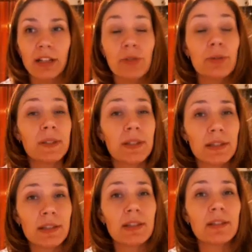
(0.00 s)
To
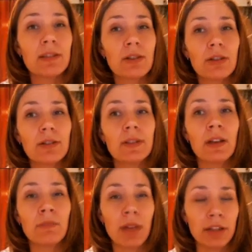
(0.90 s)
assist this, though,
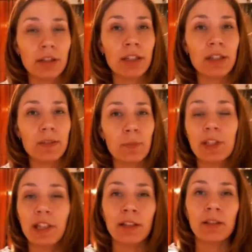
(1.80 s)
some athletes,
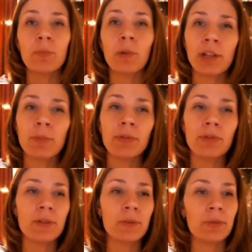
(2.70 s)
particularly
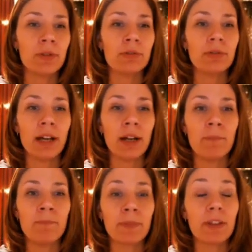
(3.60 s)
bodybuilders, will
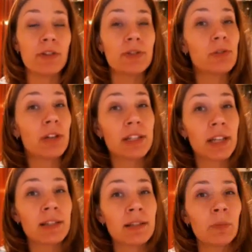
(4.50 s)
use
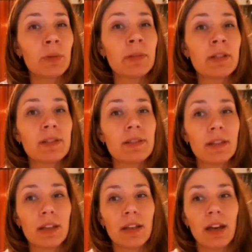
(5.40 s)
creatine supplements,
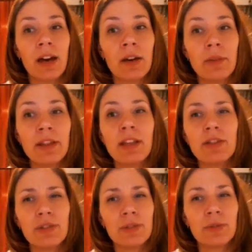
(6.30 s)
and that
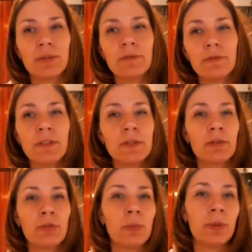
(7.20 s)
just sort of gives a
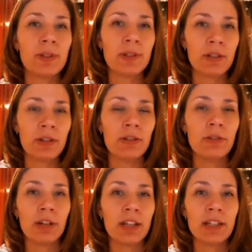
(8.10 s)
little boost to
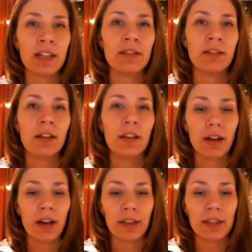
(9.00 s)
creatine
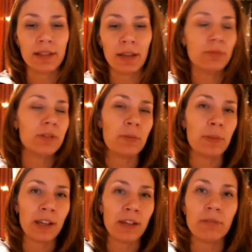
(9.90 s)
that's able to
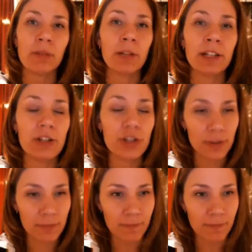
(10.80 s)
be replenished.